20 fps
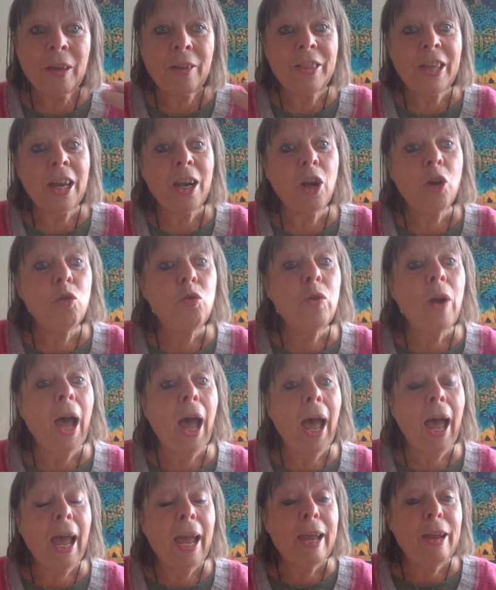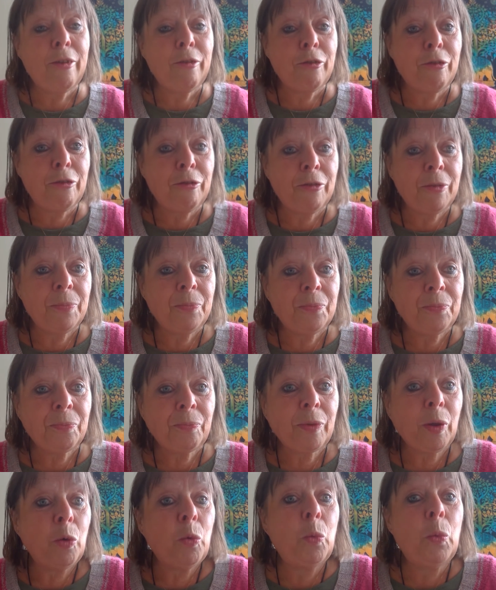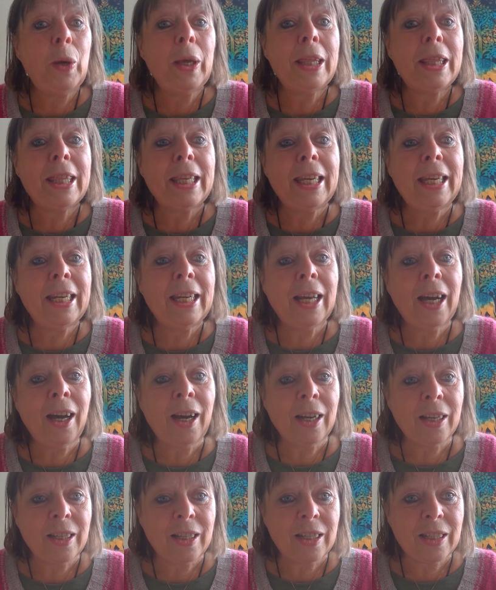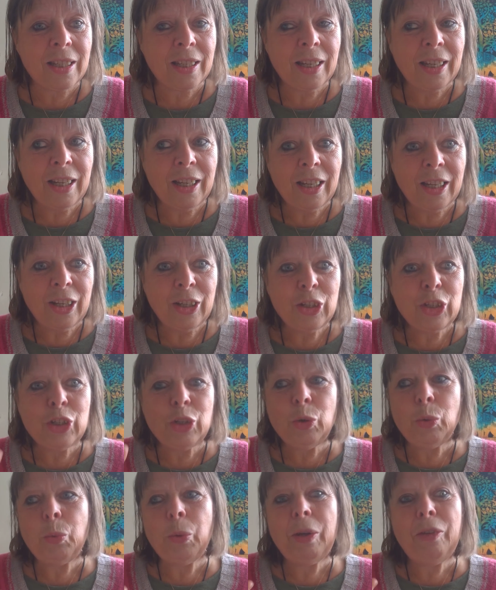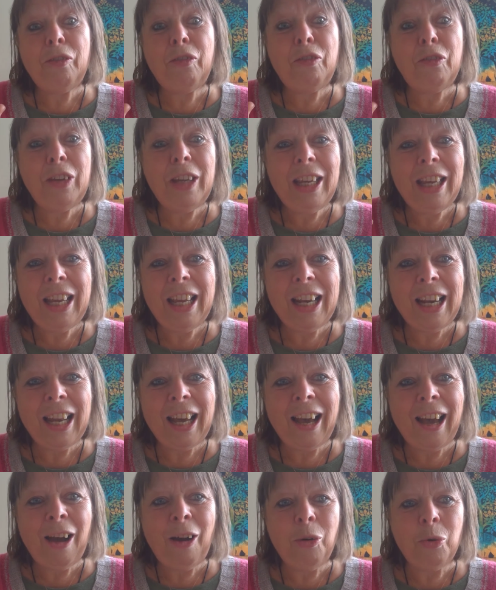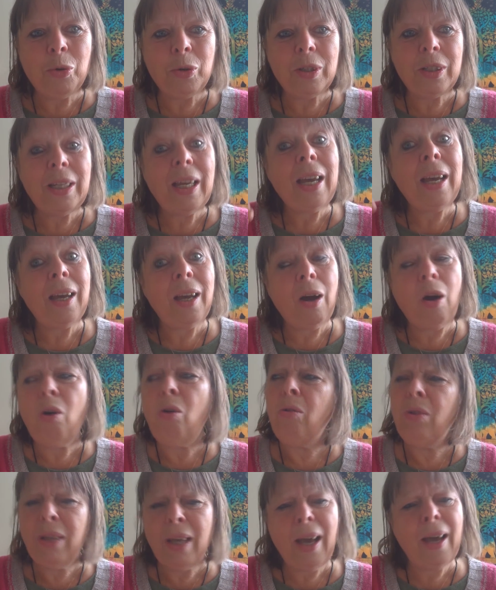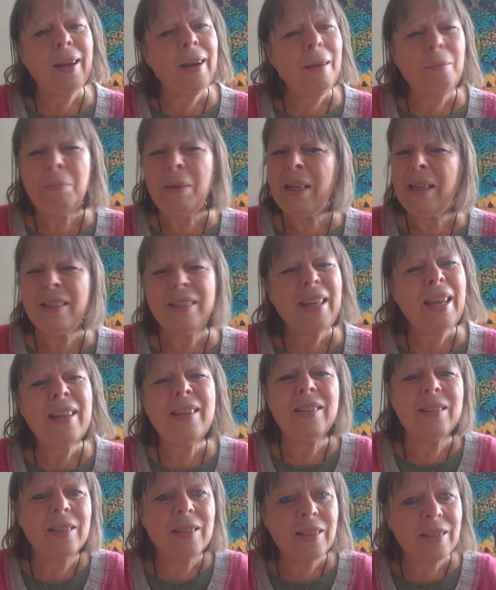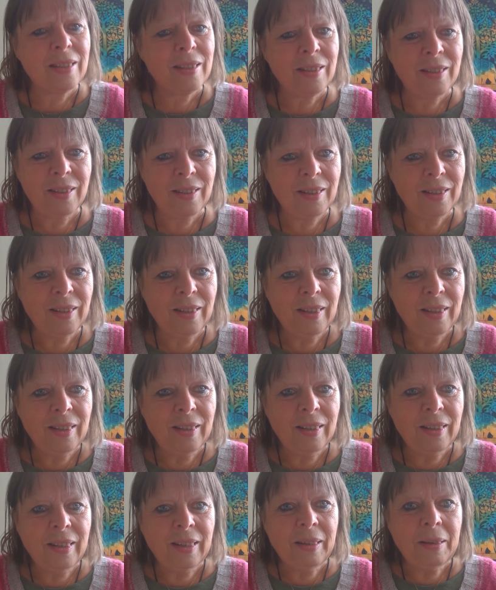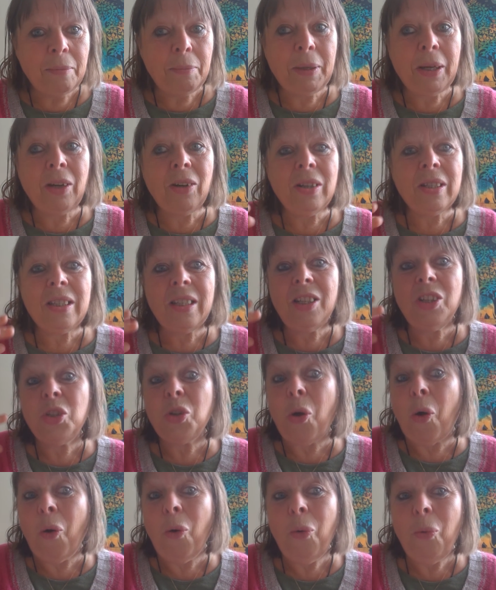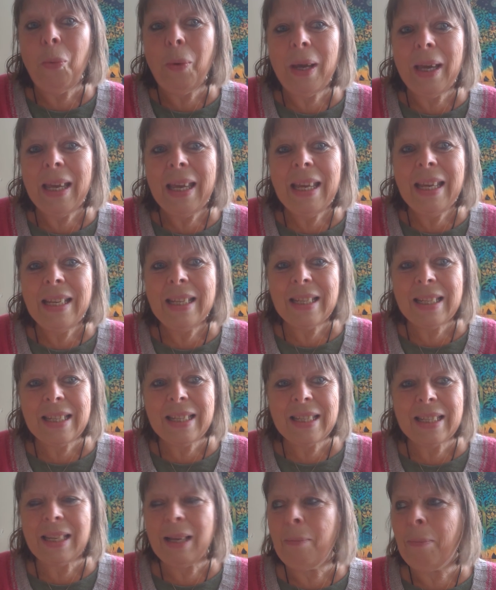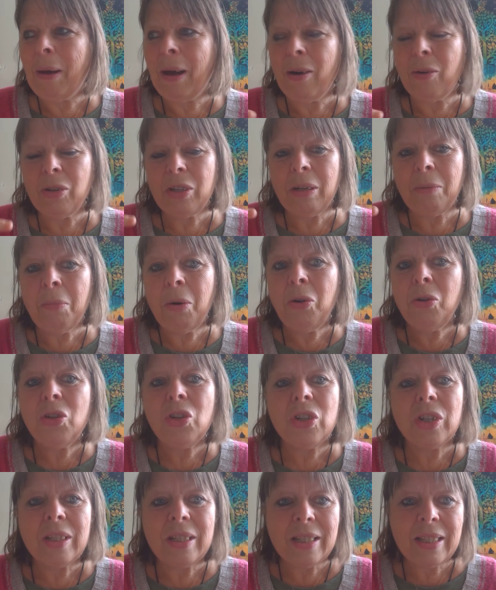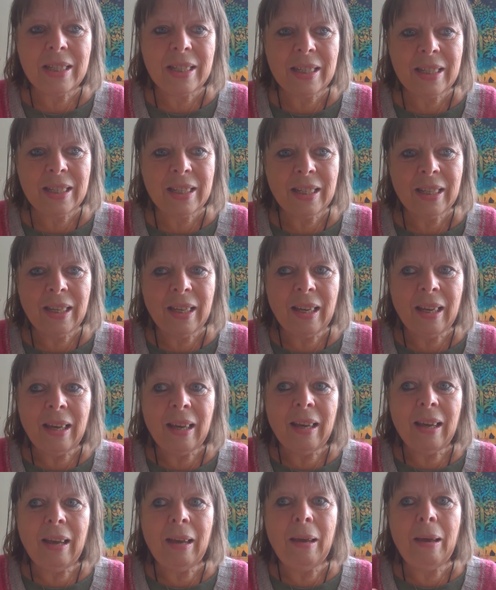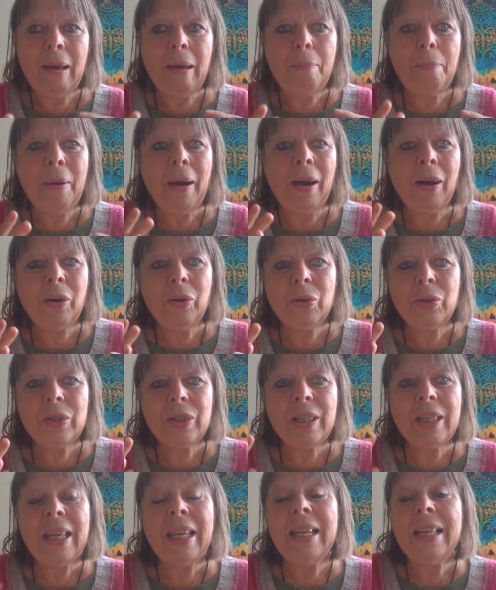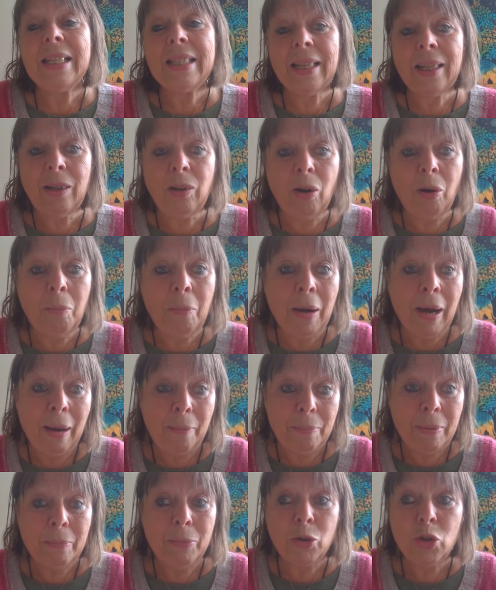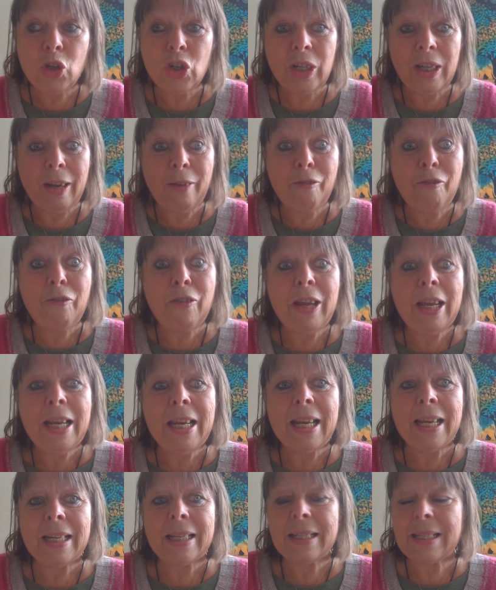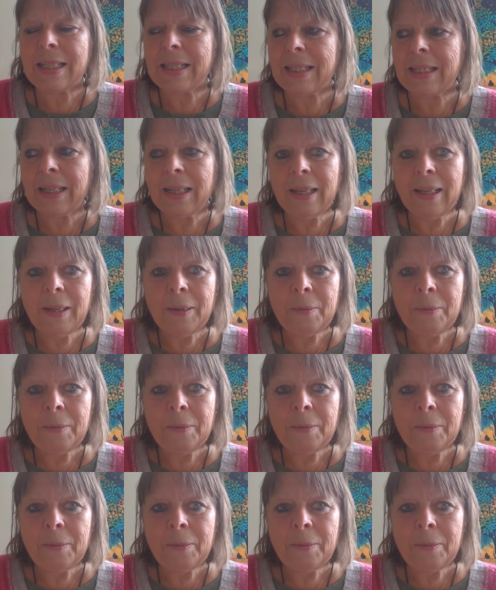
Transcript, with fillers: that arrive within us. So we feel out, yeah, oh, yeah, that makes sense. Because it's always about emotions, about things that come up emotionally, feelings.